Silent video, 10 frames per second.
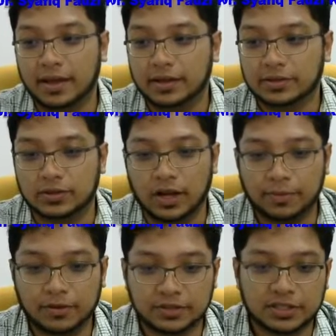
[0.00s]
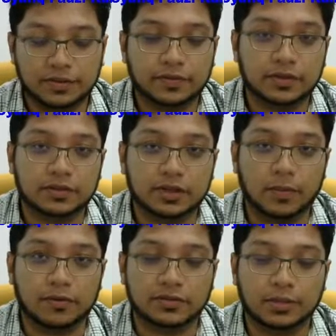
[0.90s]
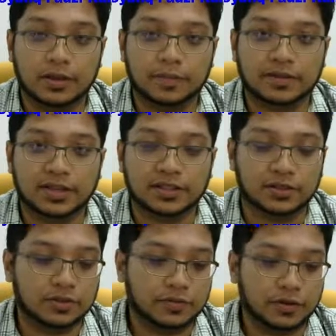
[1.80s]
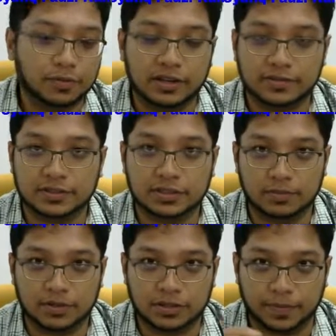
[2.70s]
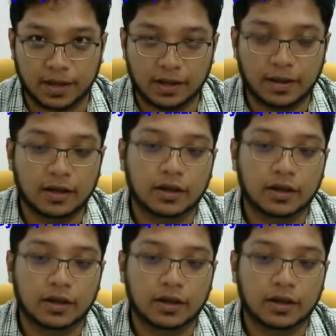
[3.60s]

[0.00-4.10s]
So I'm Dr. Sharif Fauzi Kamruzama, presenting to you from University of Malaysia Pahang.